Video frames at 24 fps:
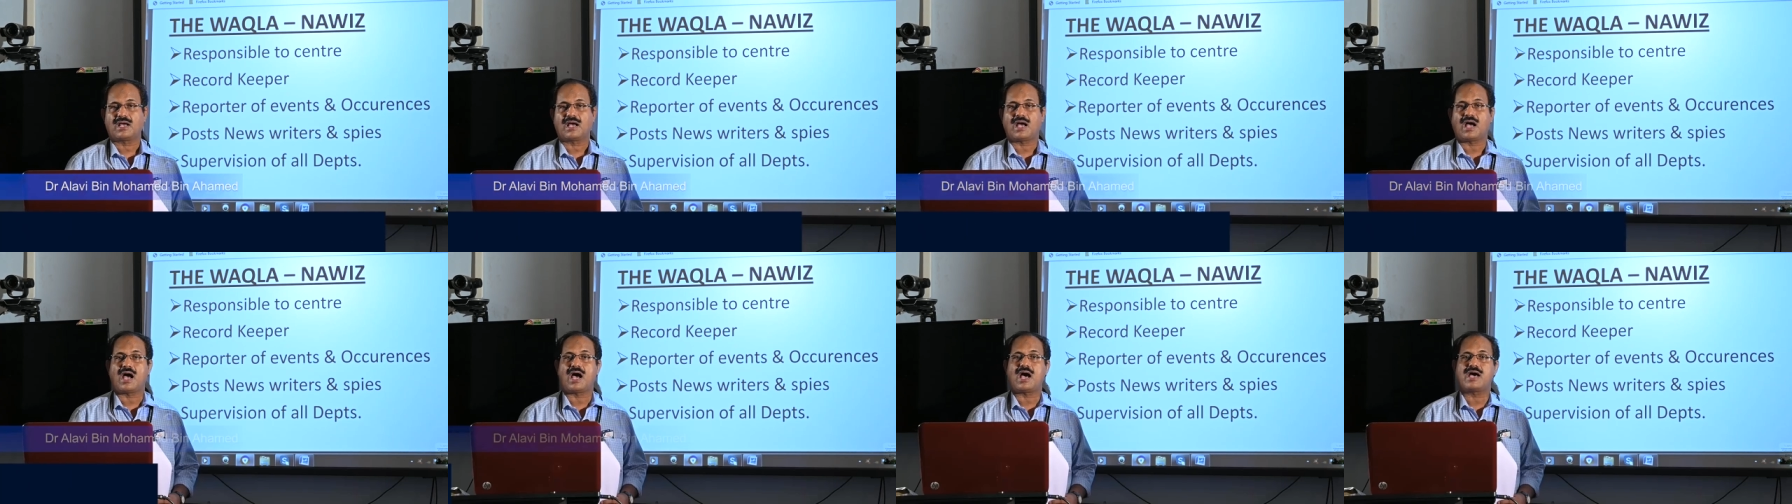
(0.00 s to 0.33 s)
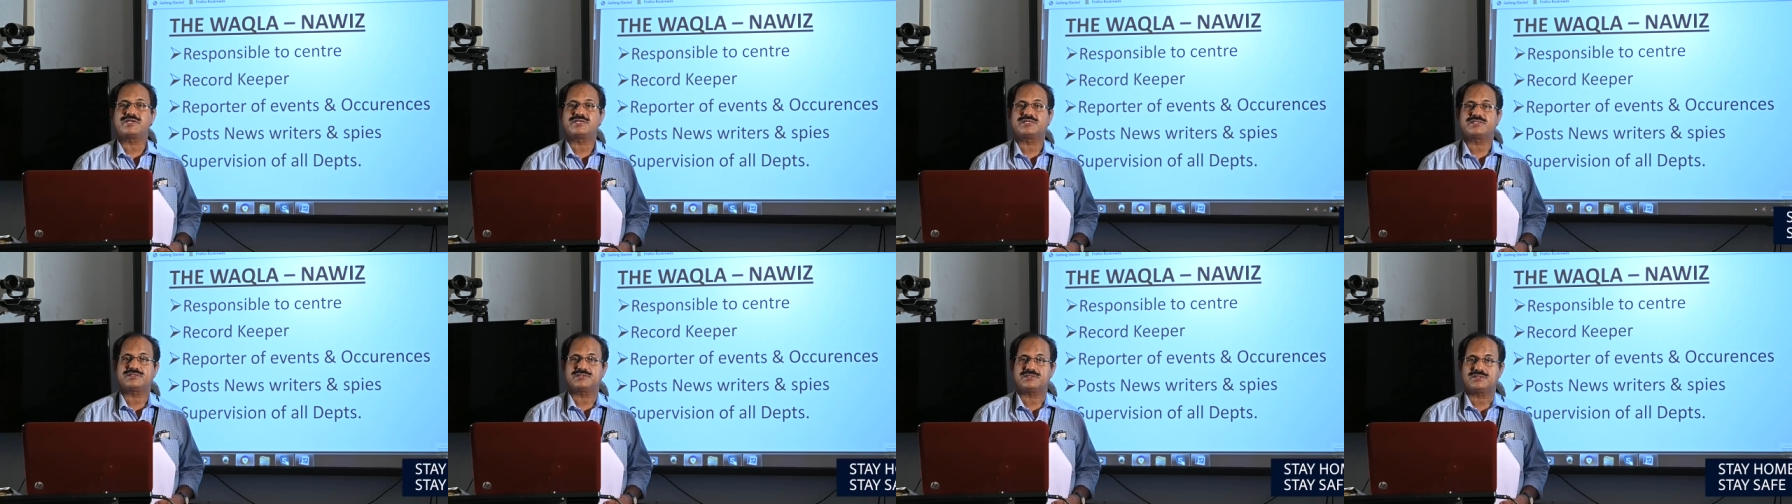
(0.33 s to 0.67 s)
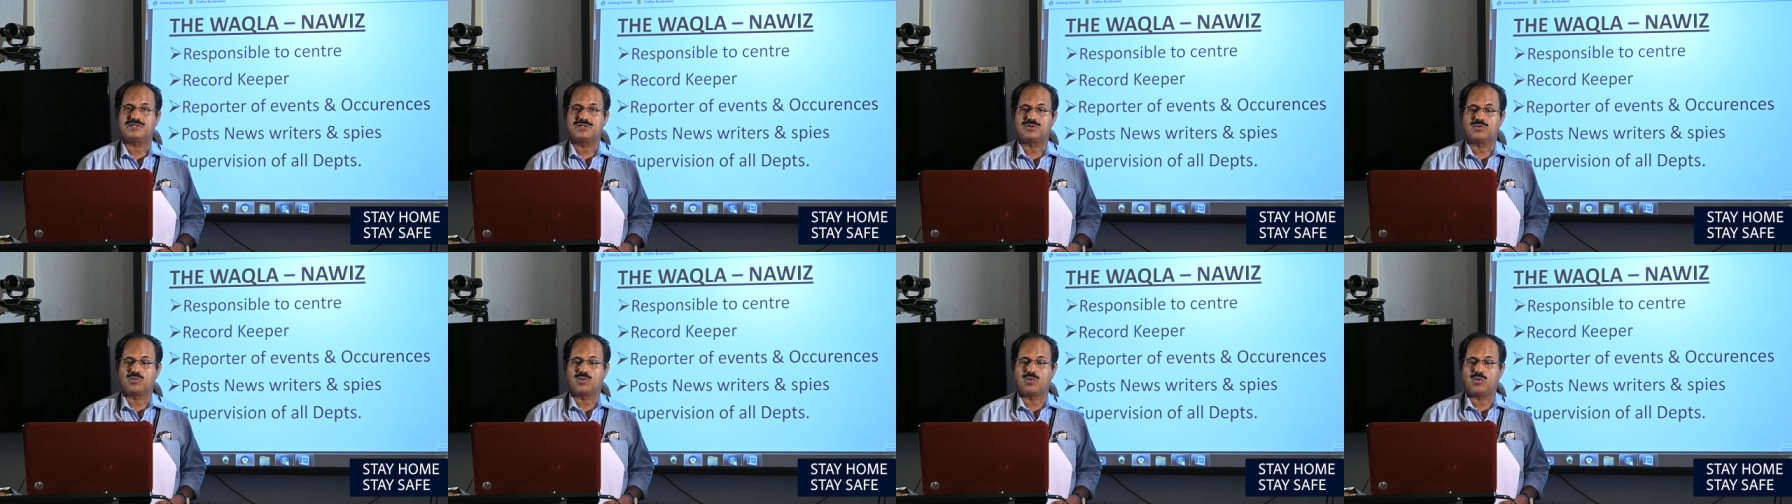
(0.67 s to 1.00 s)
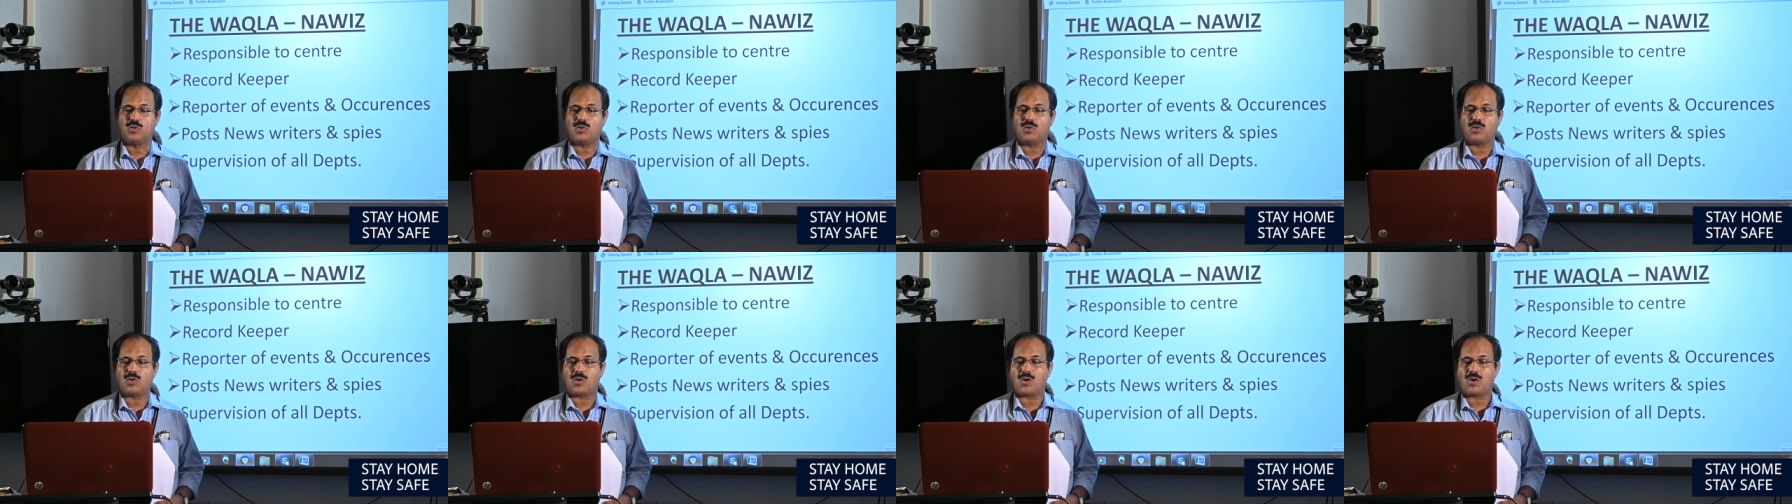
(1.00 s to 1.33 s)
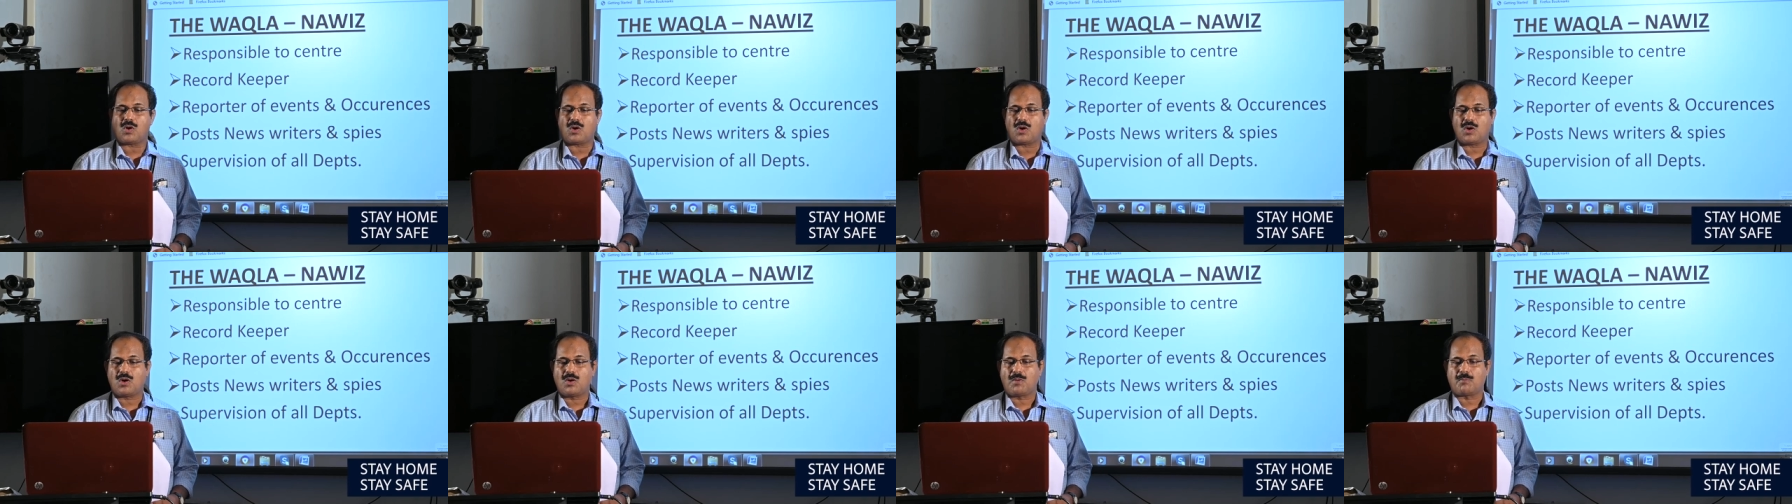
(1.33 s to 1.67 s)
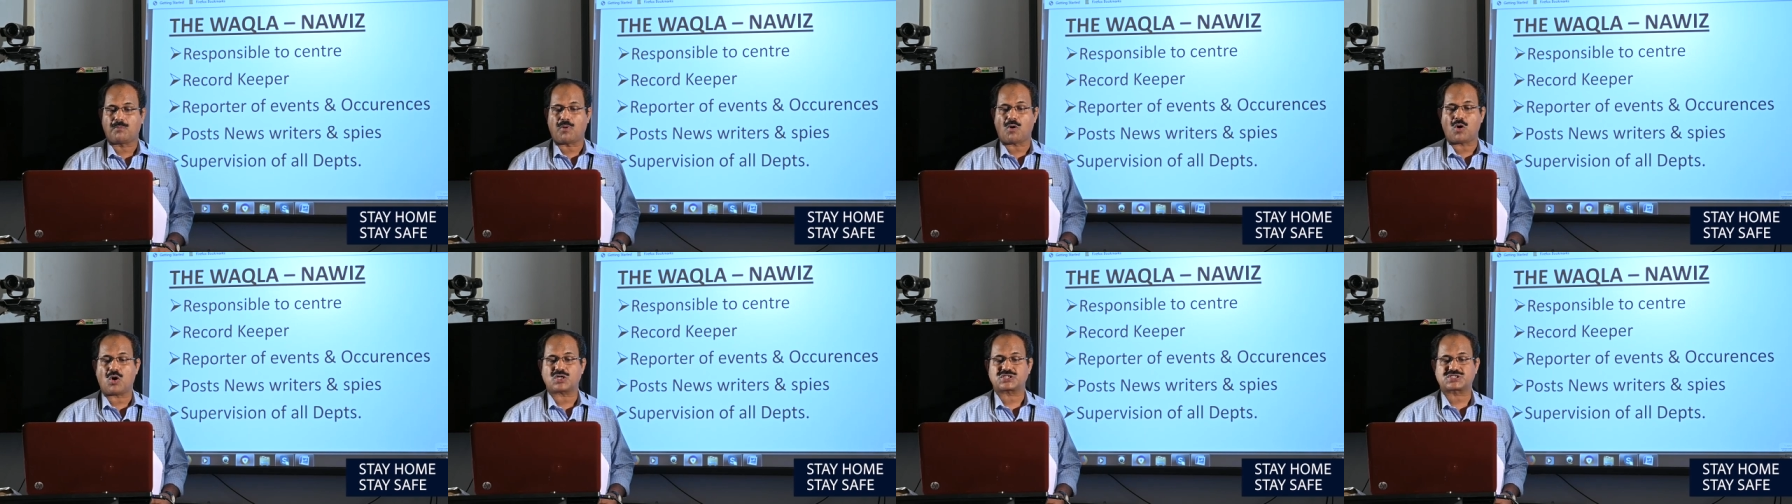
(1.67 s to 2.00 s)
and who
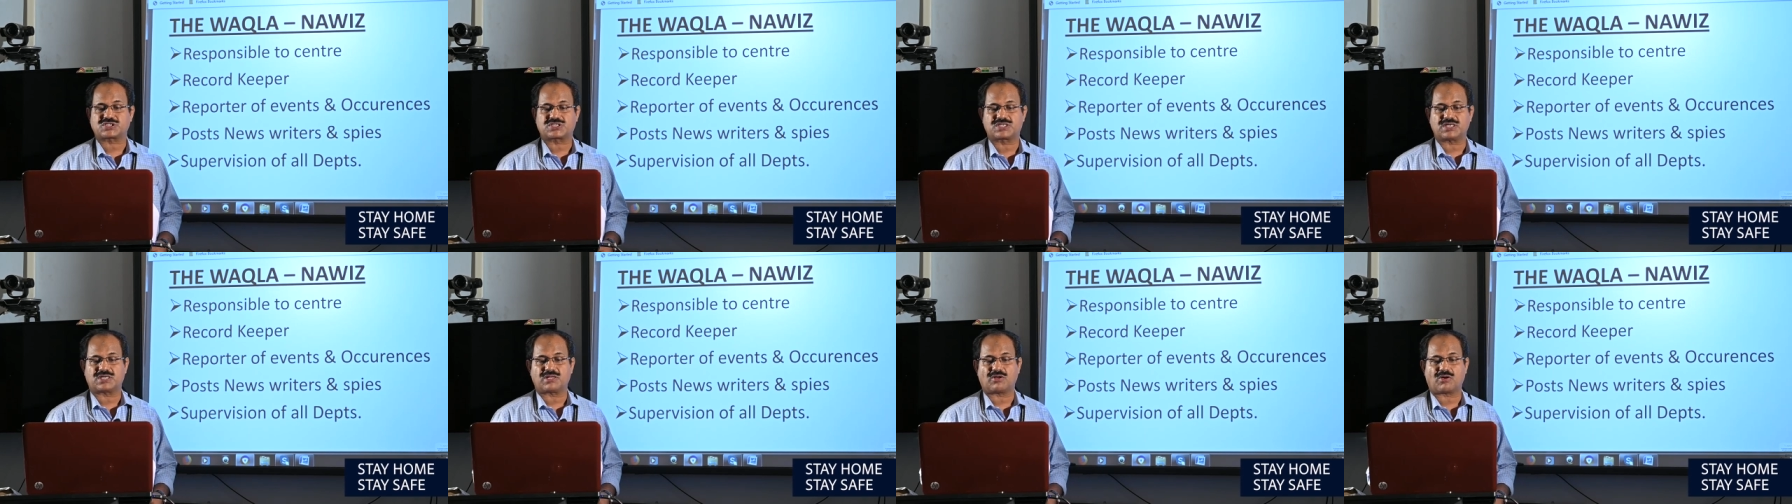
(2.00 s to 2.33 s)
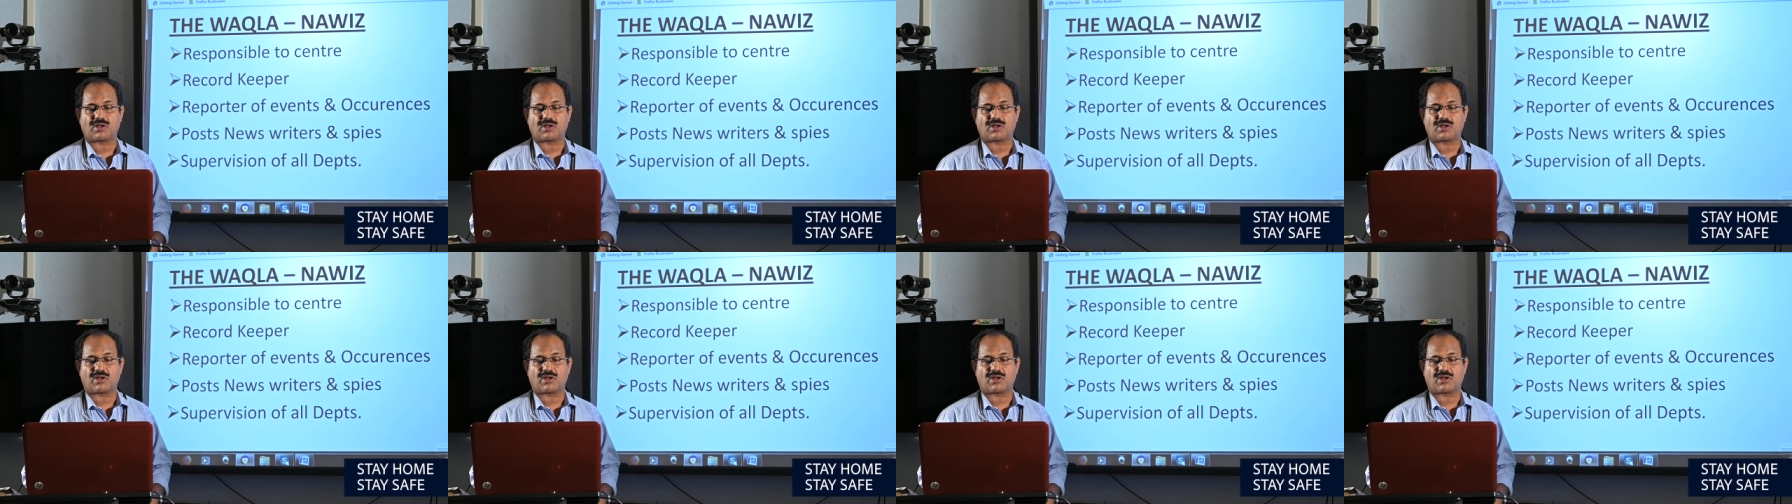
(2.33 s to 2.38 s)
posted